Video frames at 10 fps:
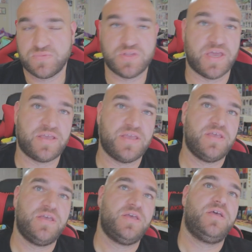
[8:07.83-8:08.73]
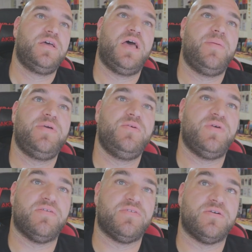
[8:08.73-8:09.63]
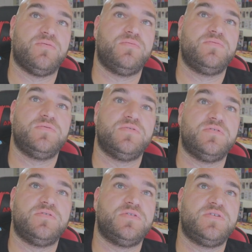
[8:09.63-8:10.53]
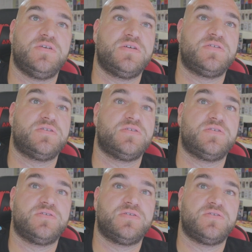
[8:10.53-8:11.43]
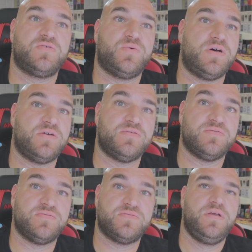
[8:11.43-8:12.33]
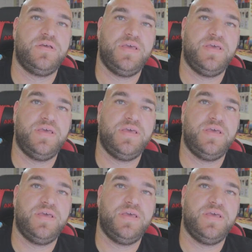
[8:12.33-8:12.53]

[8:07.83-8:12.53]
Like, how many do we have here? 1, 2, 6, 12,